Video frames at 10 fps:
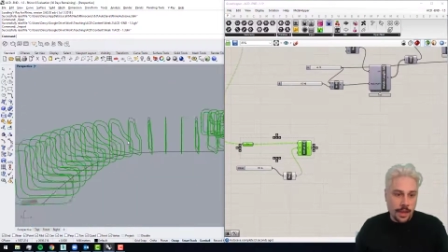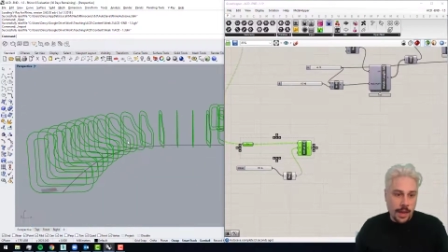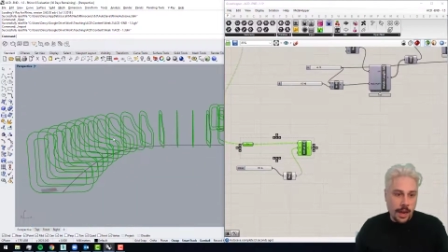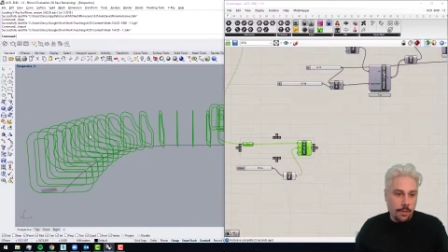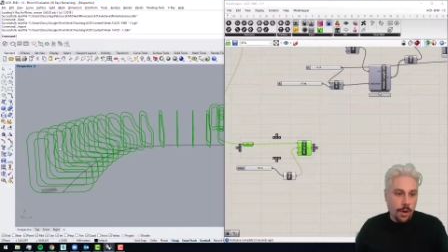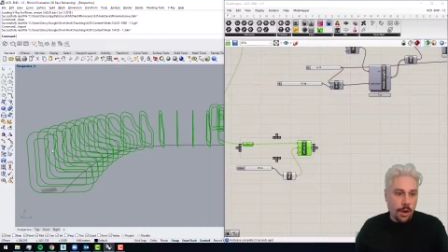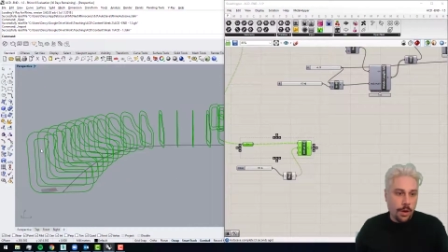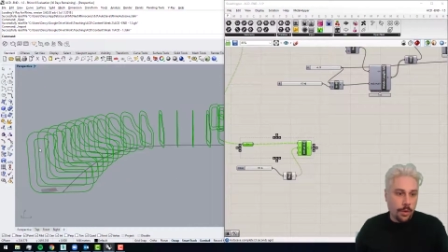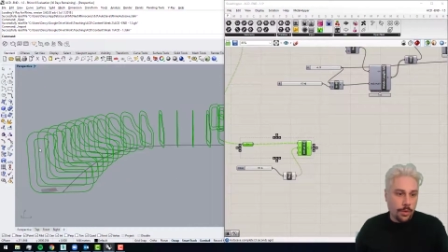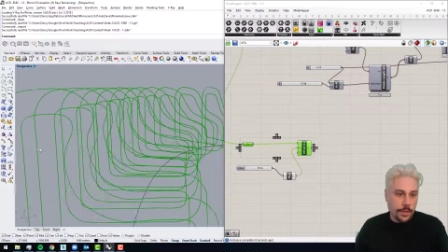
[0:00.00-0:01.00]
Now, what I
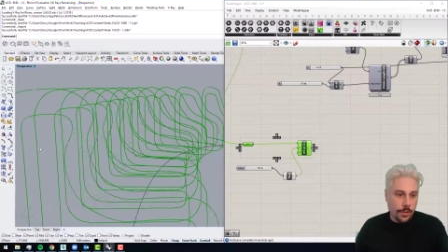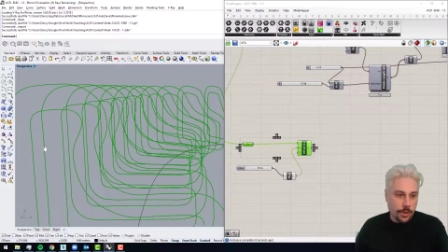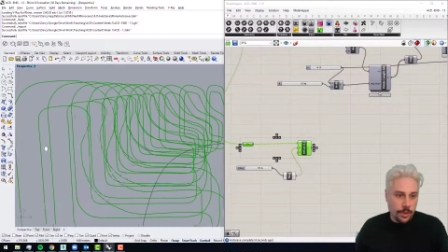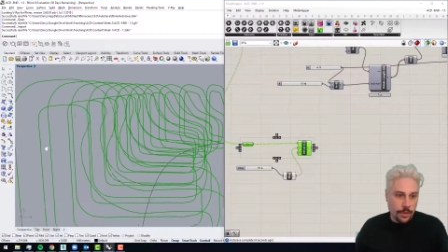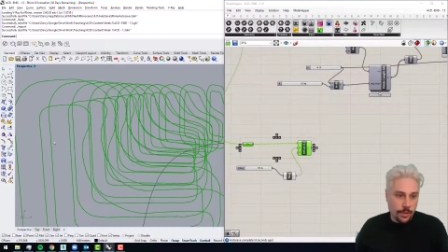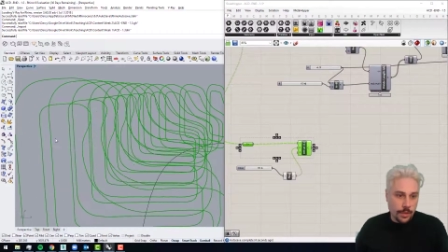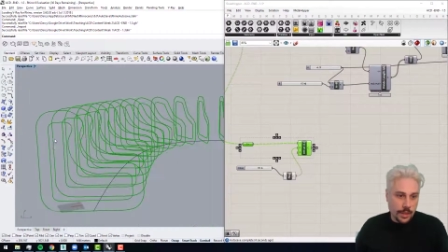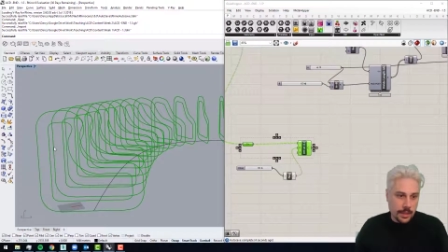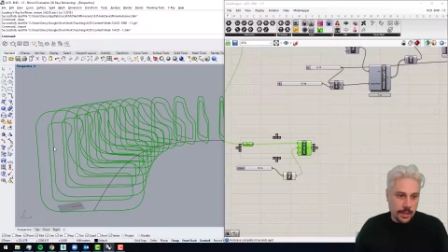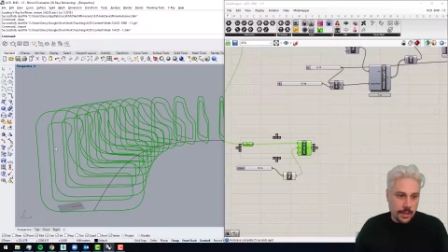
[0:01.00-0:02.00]
also want to do
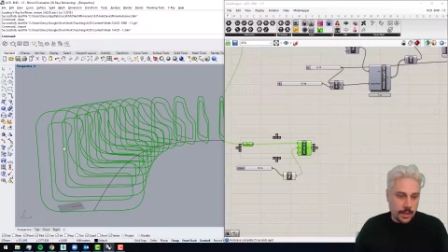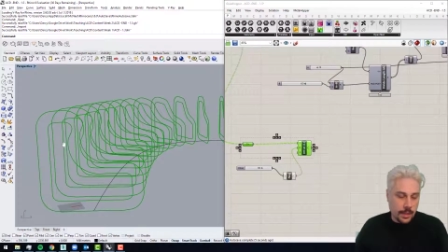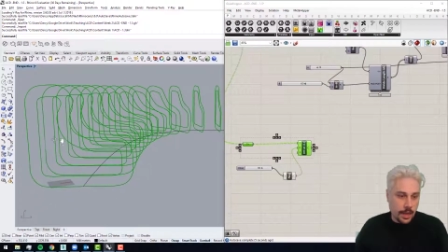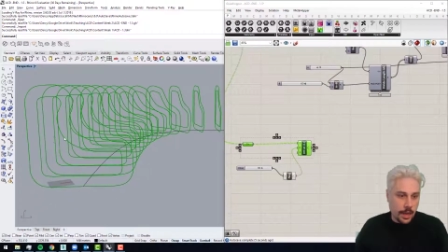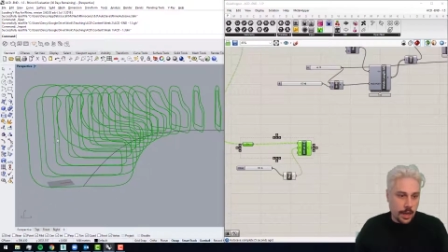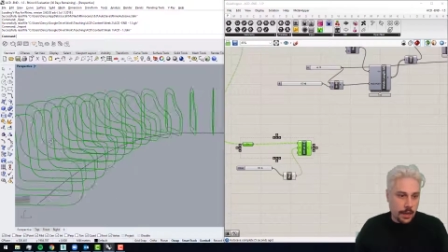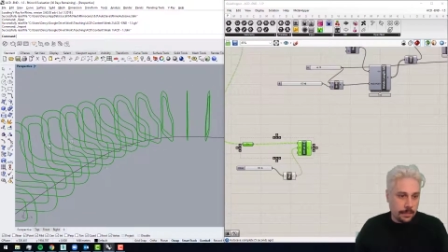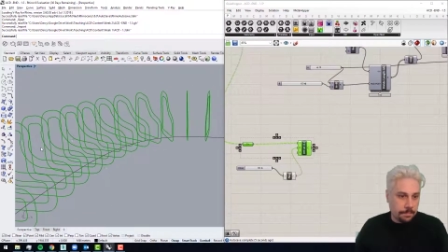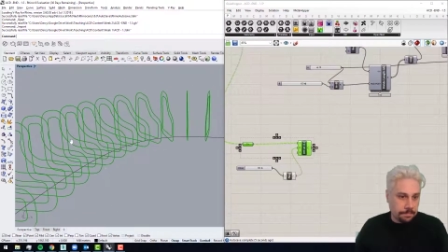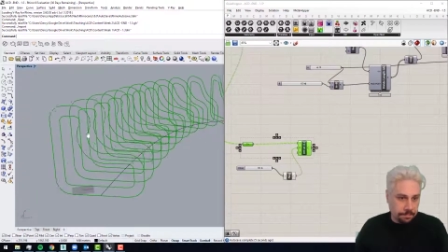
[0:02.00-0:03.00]
is
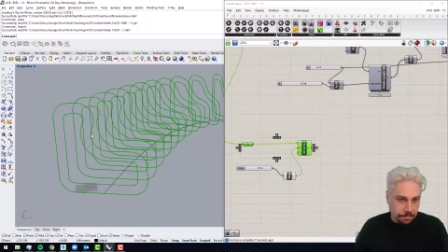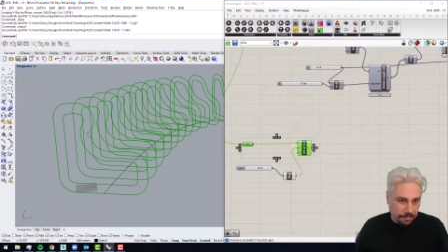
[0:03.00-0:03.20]
when